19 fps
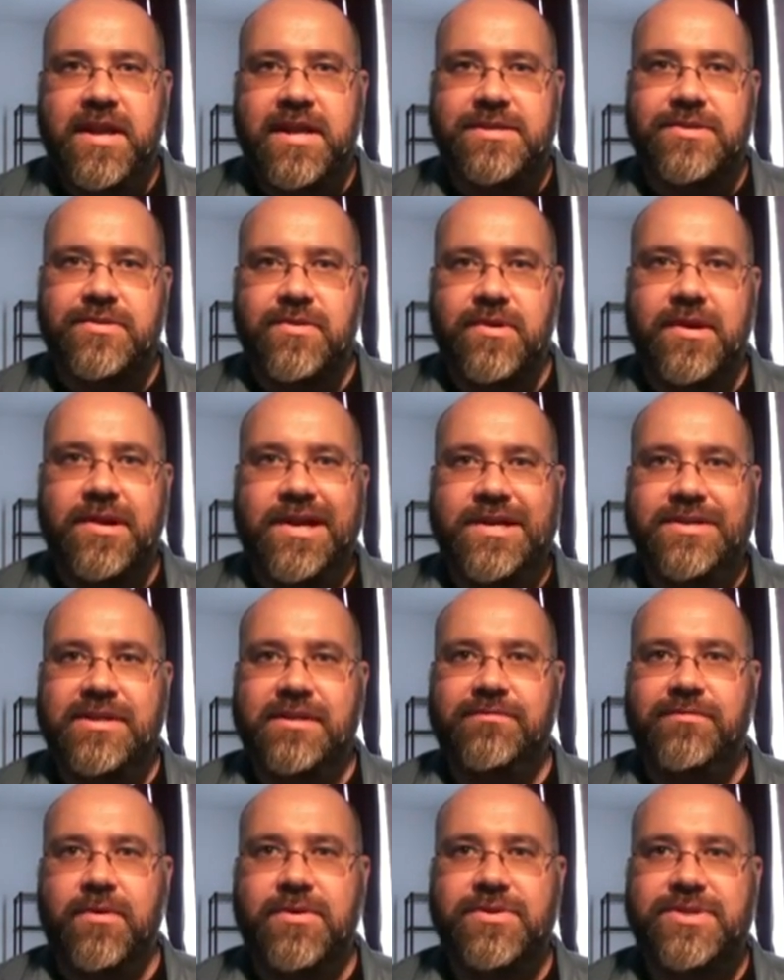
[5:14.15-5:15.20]
as an
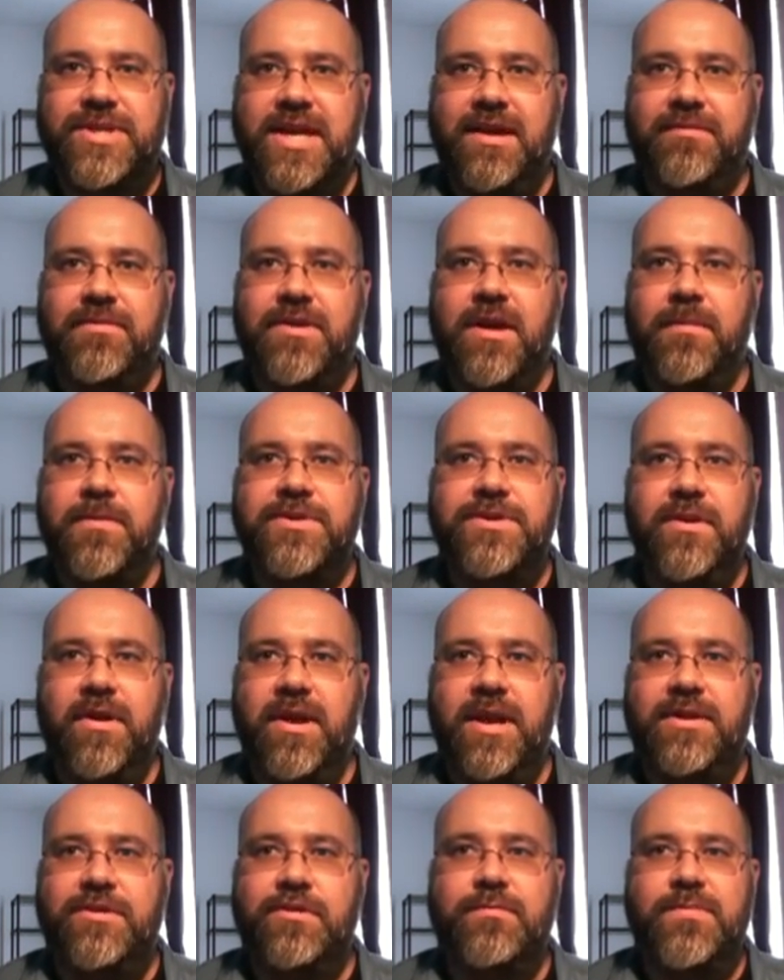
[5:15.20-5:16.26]
organizing force, they have an
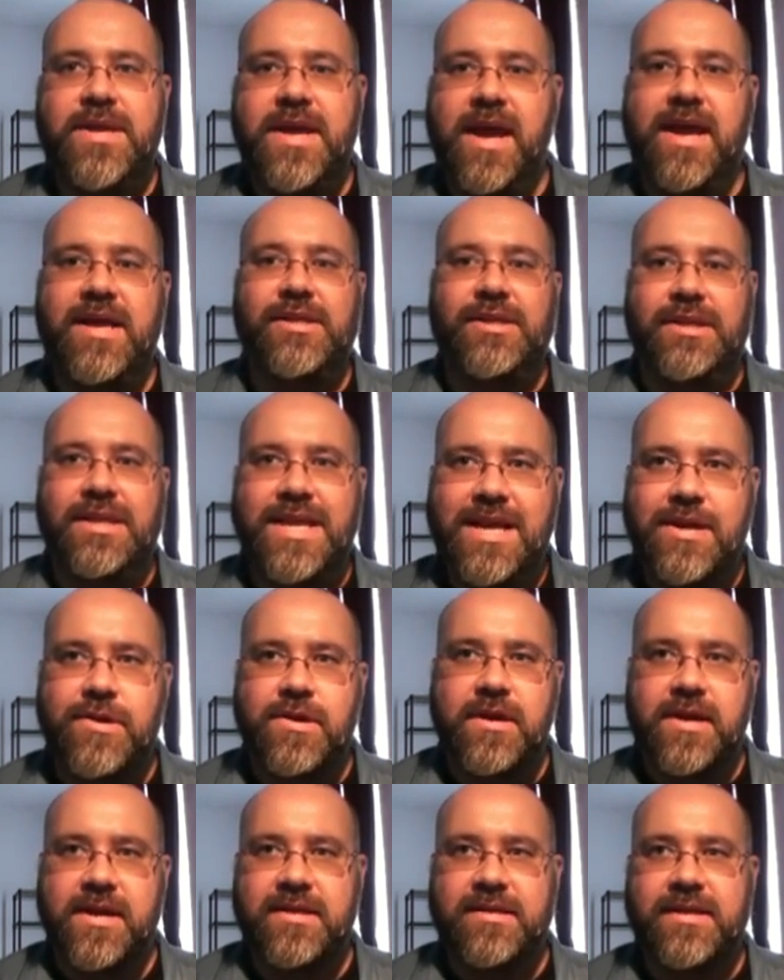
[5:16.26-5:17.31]
opportunity to be a
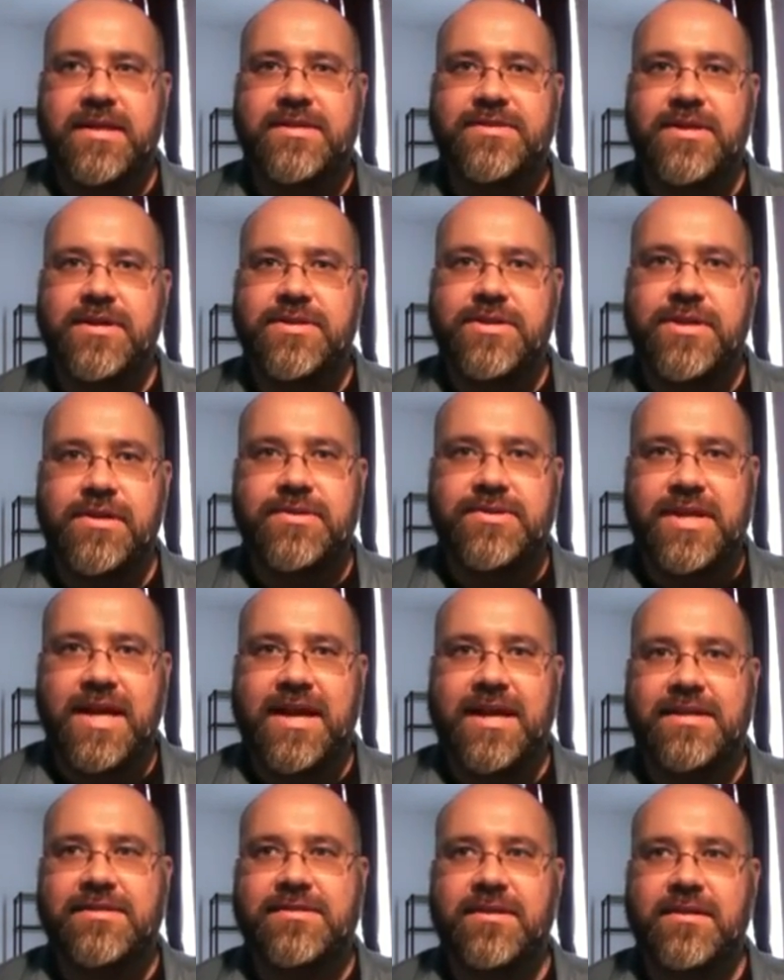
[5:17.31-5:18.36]
leader in these issues,
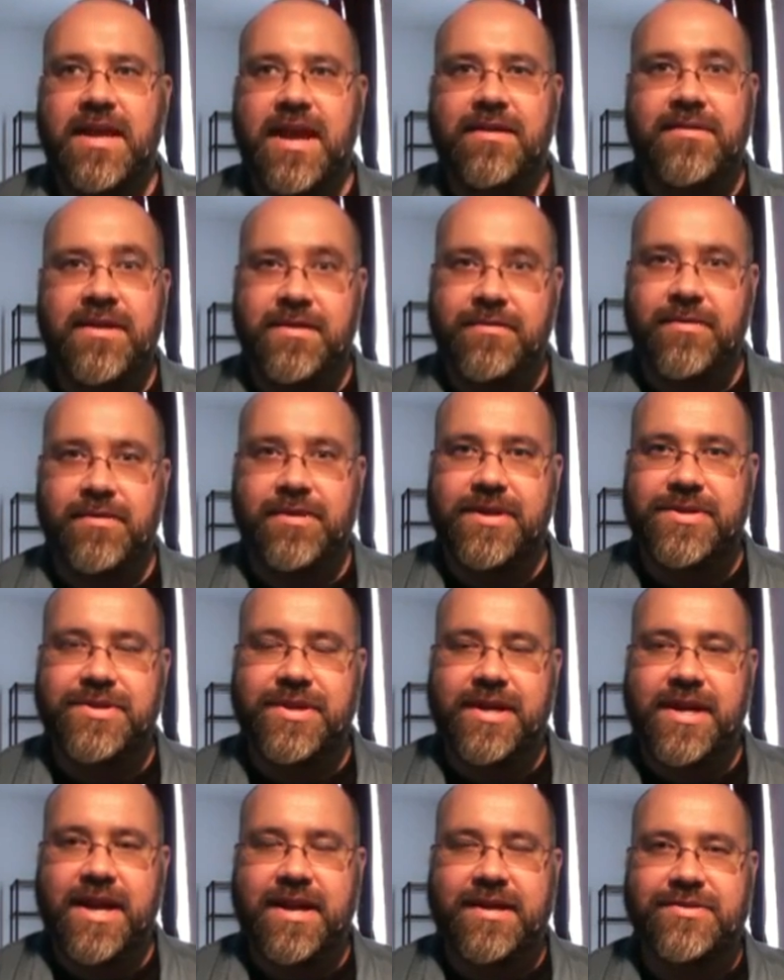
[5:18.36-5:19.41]
as any
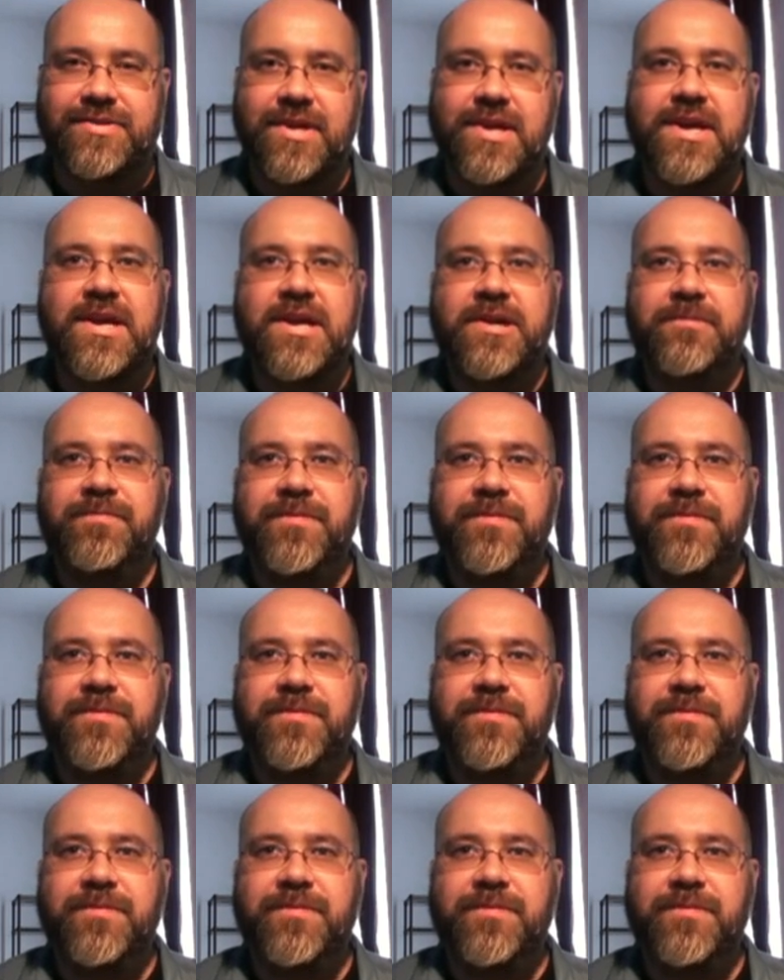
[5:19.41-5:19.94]
religion has.